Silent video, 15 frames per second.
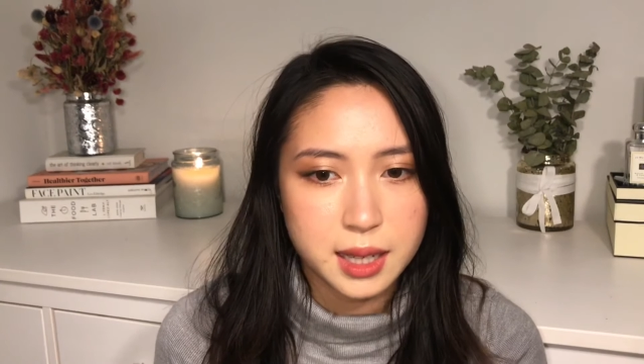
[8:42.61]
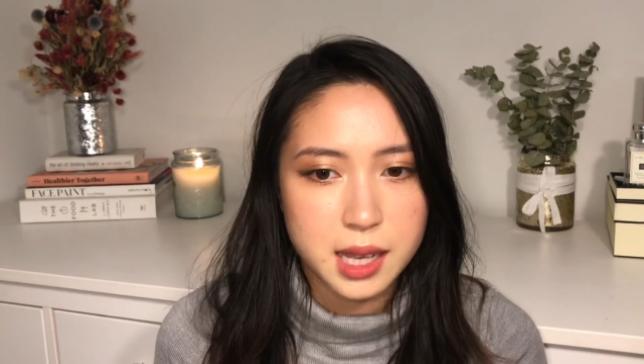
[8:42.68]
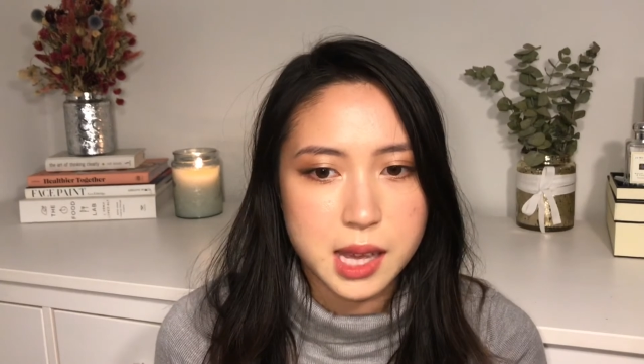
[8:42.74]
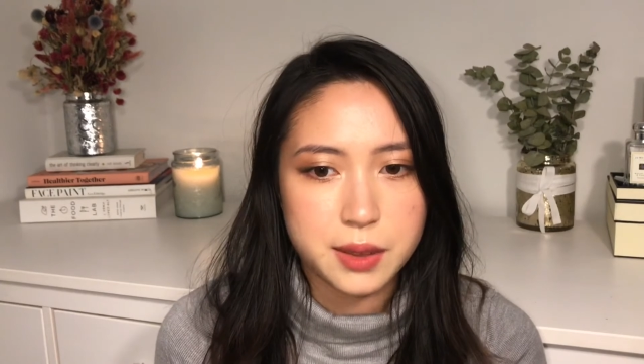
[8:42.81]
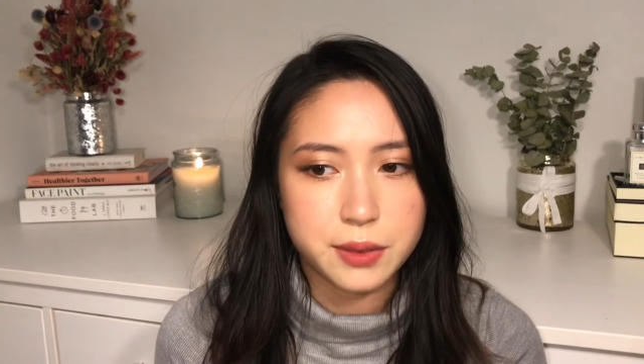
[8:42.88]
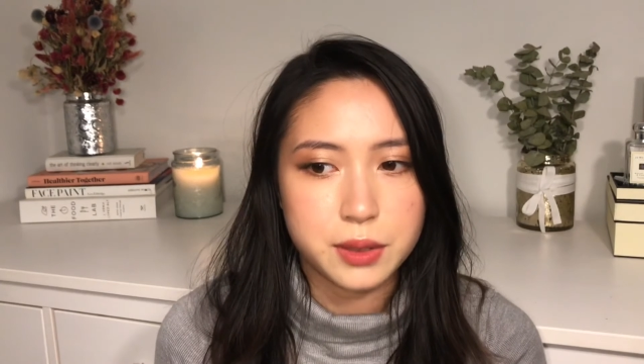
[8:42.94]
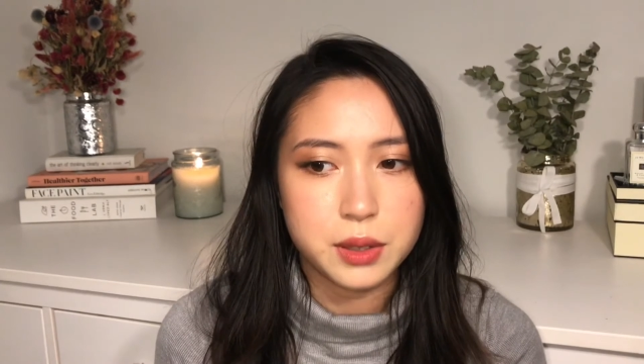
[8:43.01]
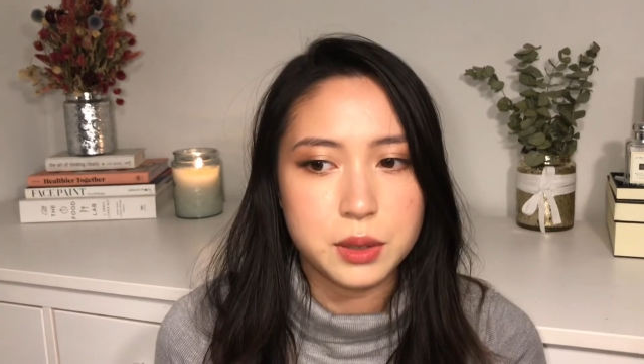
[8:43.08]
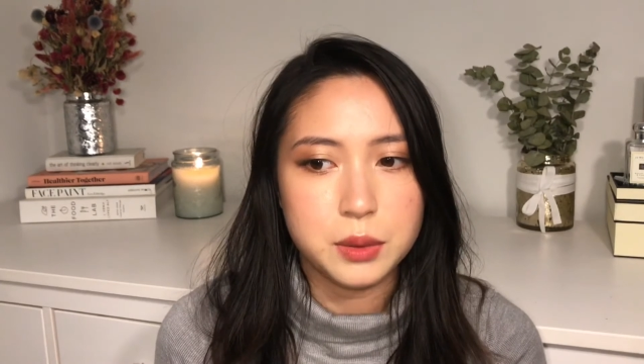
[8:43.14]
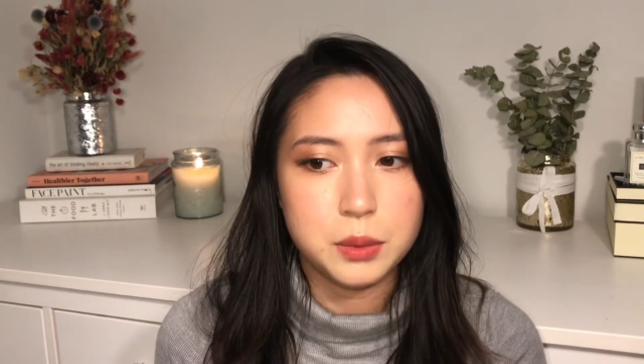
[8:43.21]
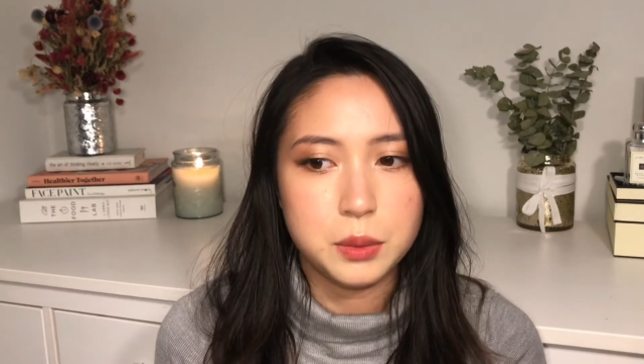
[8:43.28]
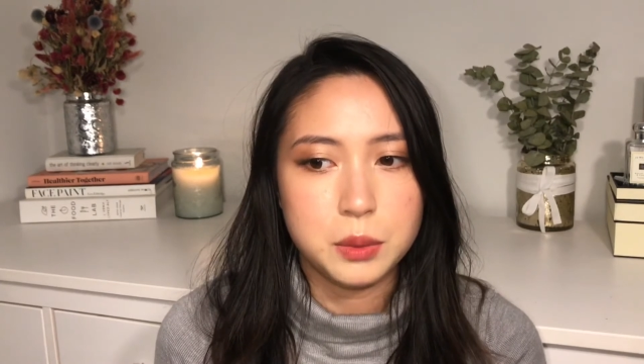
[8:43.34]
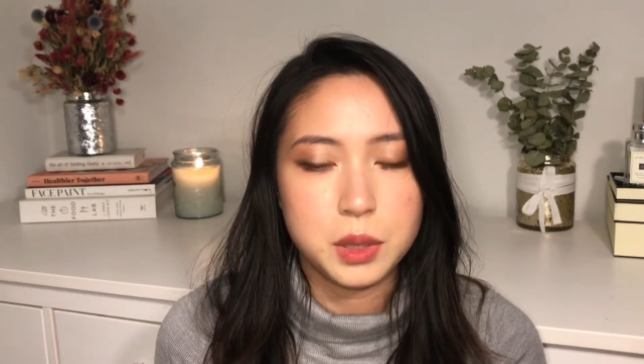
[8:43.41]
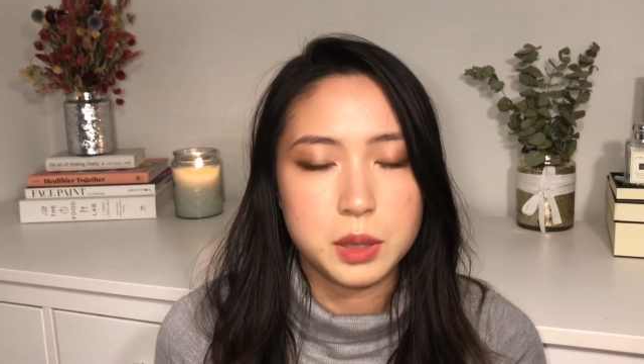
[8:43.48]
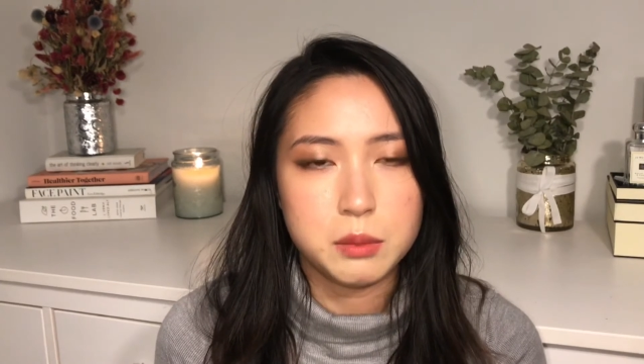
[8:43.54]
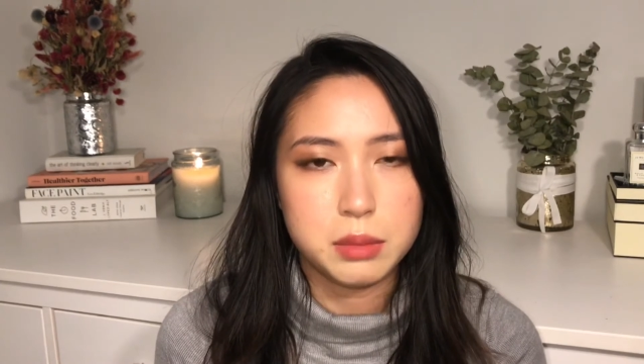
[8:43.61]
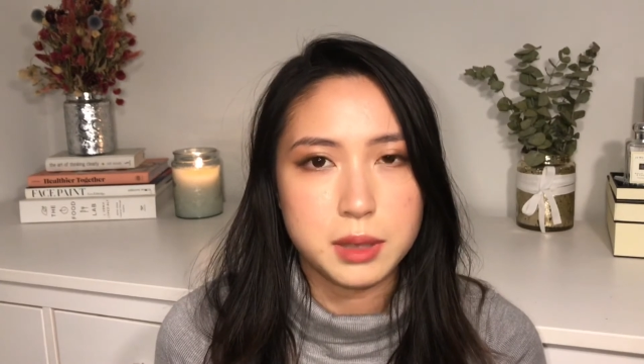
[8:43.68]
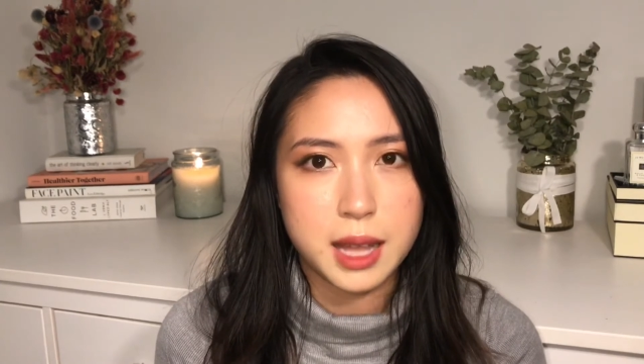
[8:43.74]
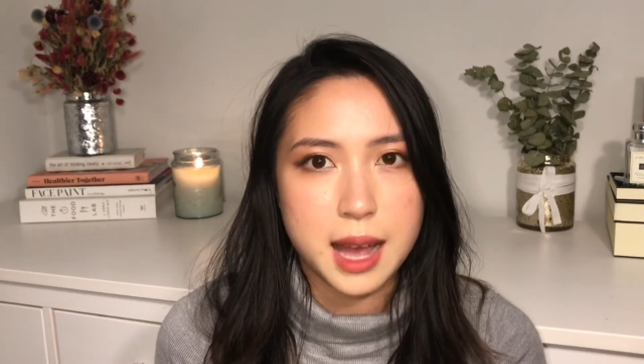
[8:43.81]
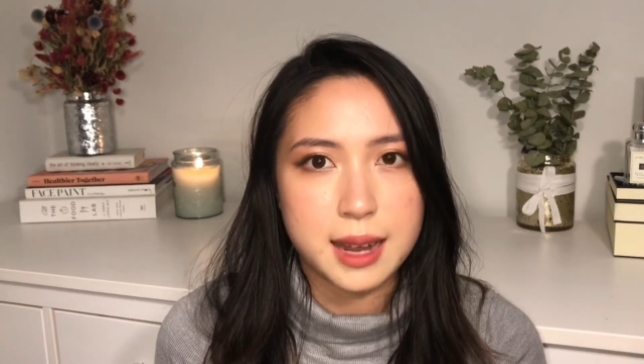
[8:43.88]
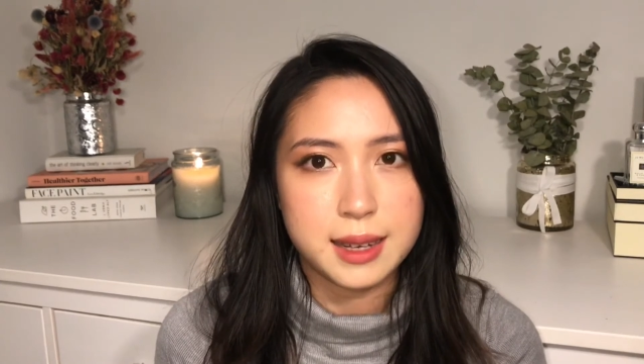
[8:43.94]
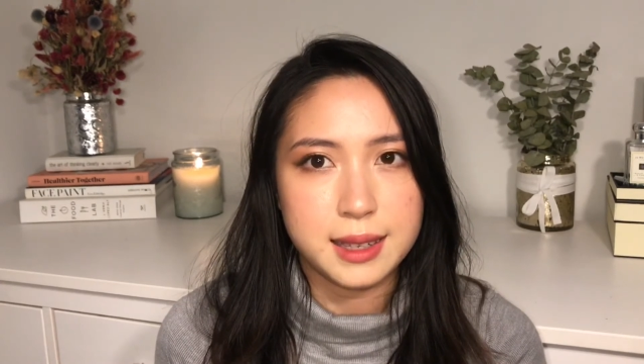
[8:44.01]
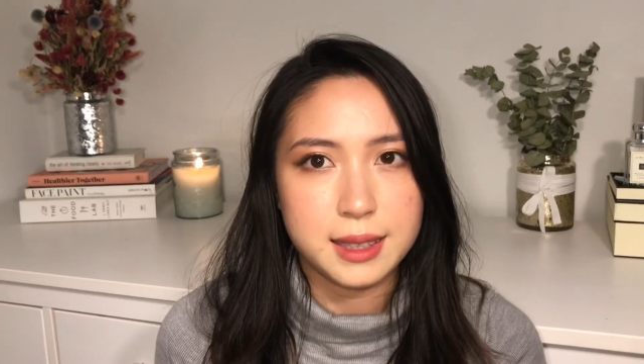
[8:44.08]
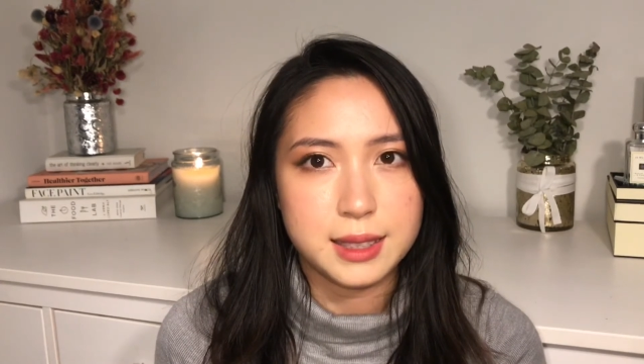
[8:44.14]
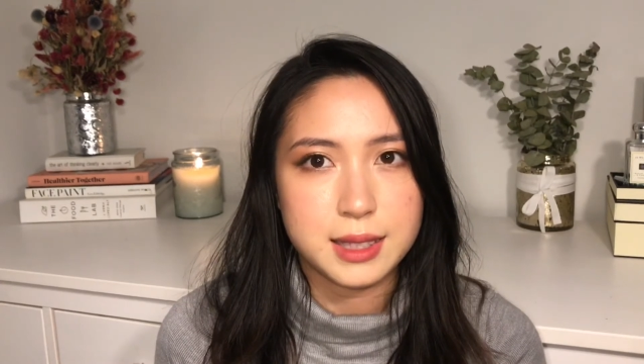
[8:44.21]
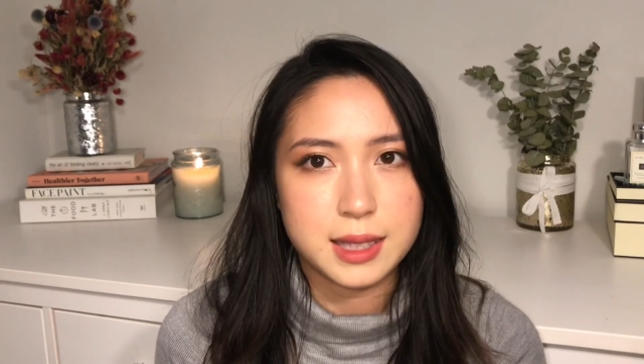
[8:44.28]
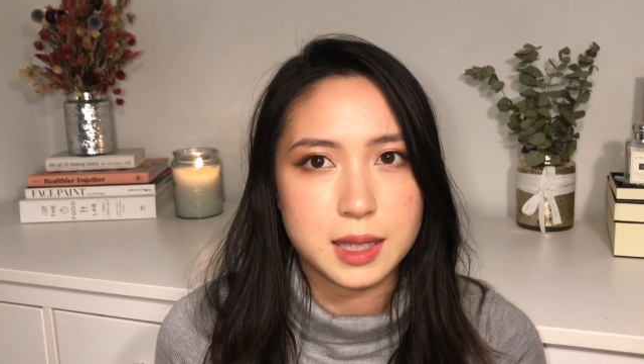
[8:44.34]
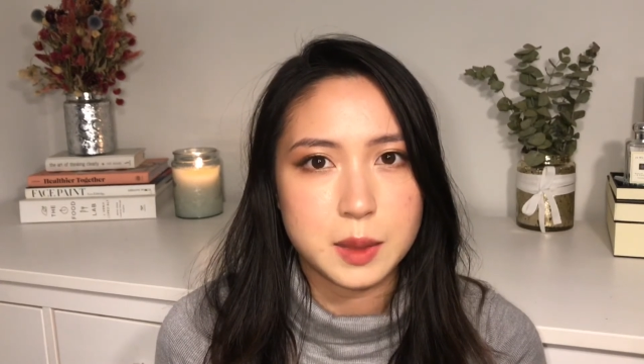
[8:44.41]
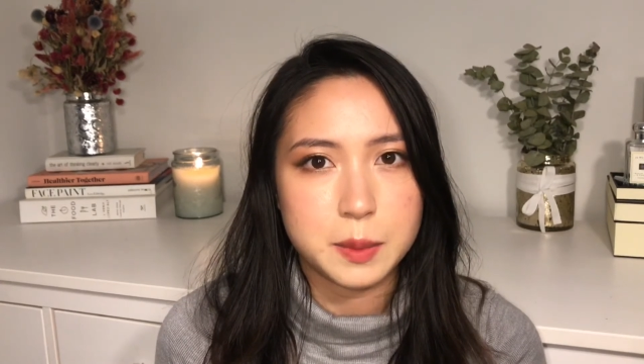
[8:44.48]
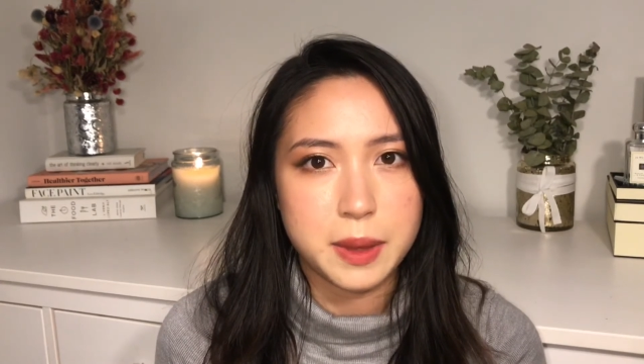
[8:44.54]
if you weren't planning to
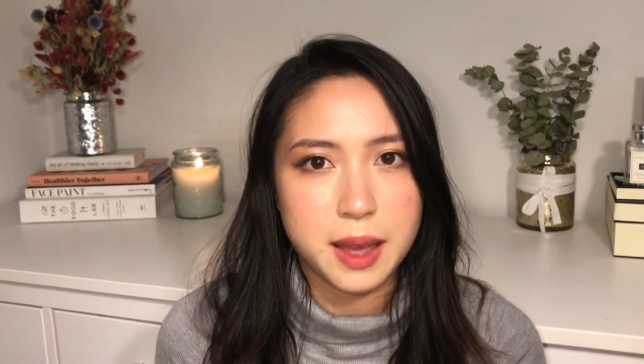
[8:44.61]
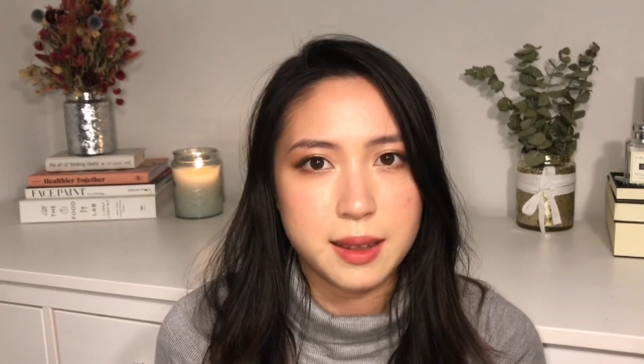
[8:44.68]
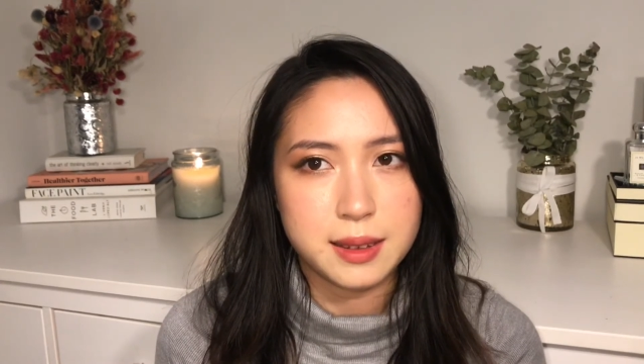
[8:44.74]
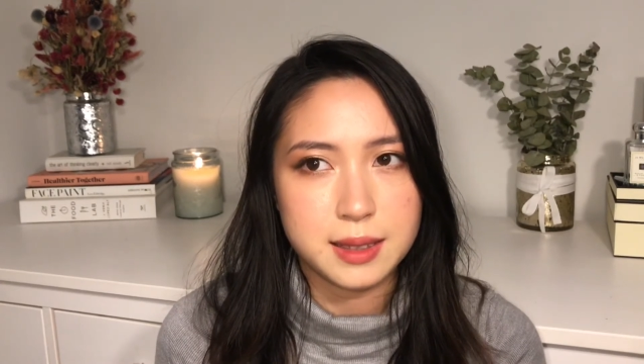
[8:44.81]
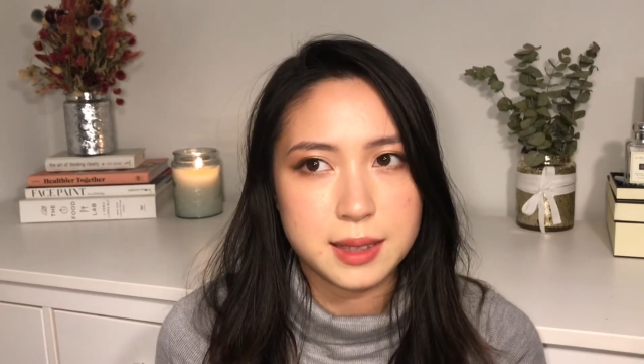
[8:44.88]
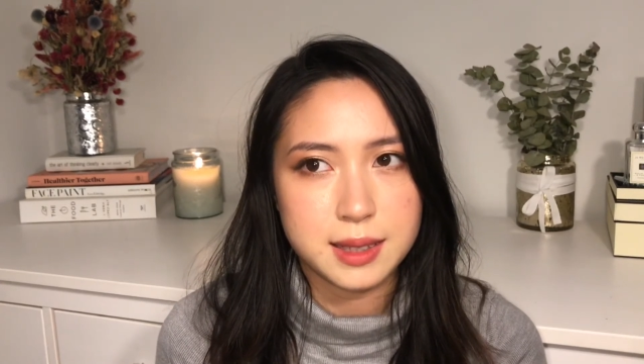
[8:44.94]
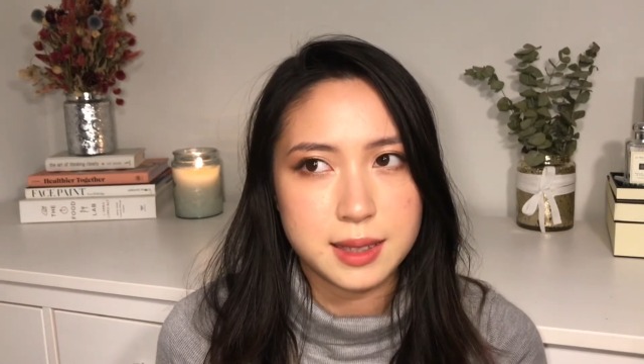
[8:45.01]
spend